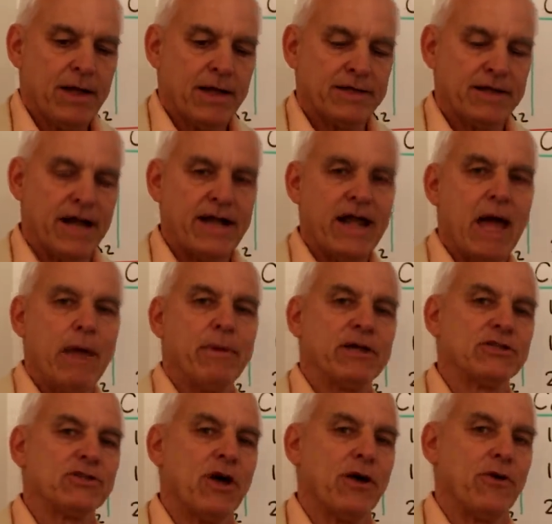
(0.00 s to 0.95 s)

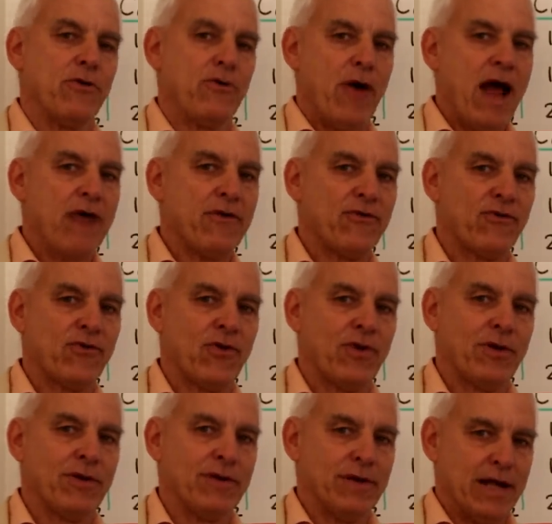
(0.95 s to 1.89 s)
Dynamics on Graphs
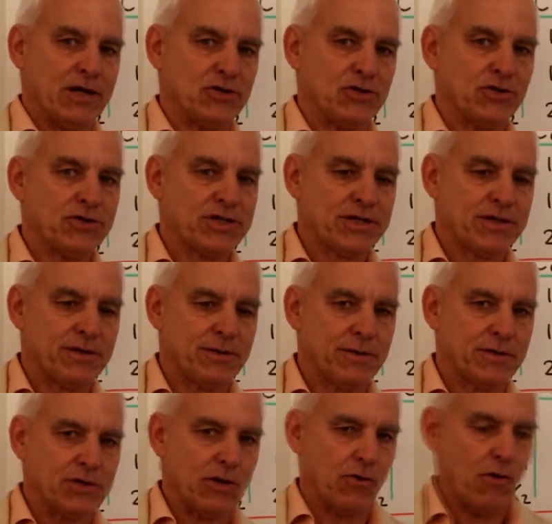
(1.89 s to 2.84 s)
lectures,
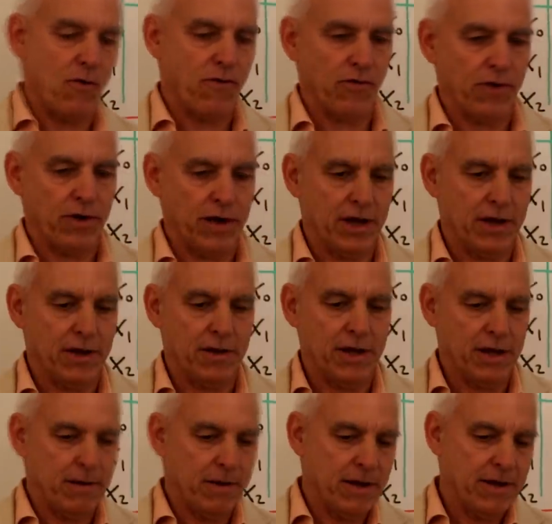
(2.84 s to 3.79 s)
which are over in
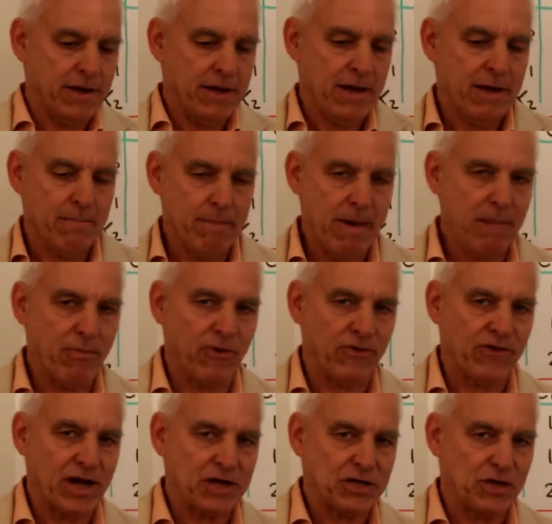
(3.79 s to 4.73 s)
the member
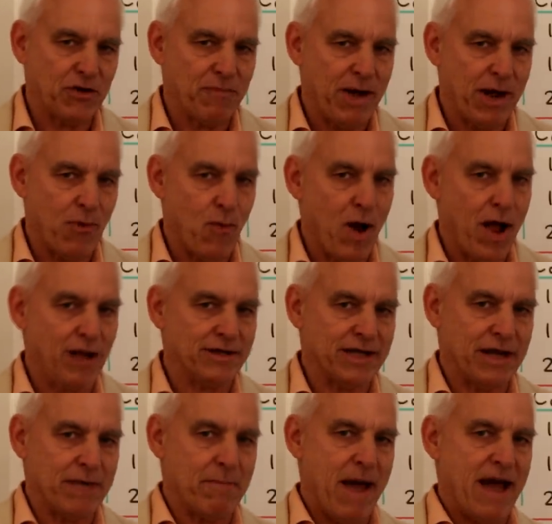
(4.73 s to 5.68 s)
section of my
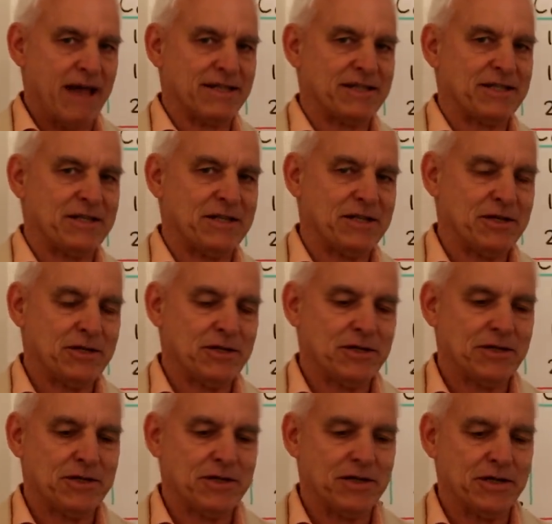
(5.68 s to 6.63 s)
Wild Egg Maths
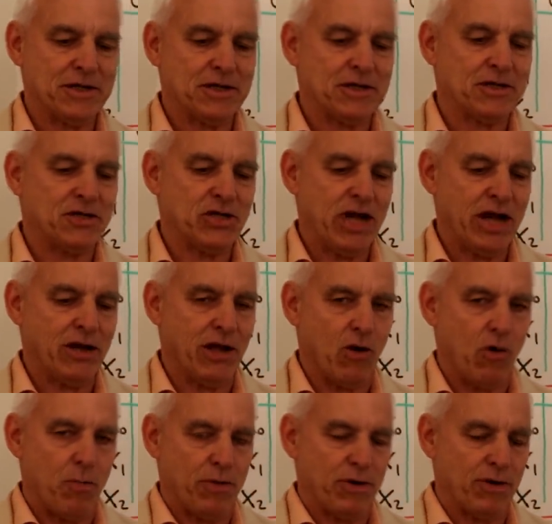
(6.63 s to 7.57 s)
channel. I
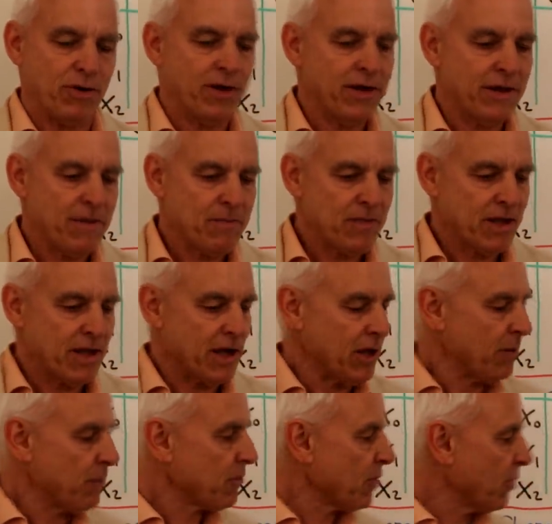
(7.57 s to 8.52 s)
hope you
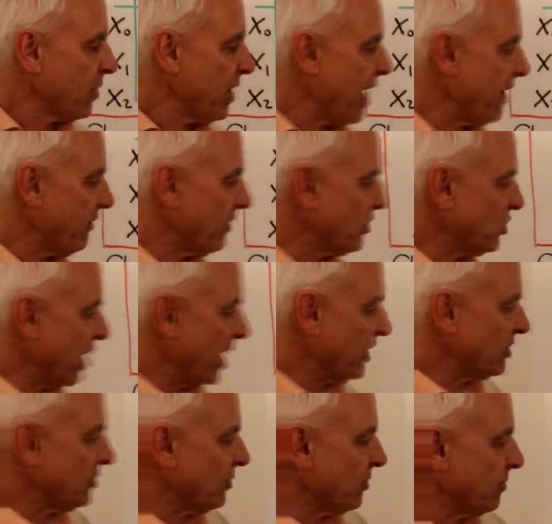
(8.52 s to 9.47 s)
have a
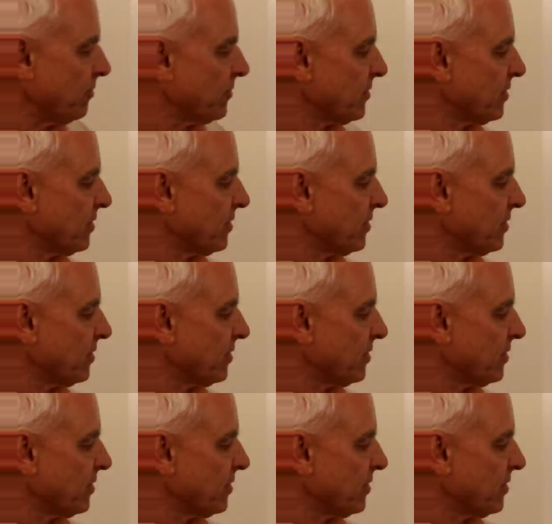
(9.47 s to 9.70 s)
chance to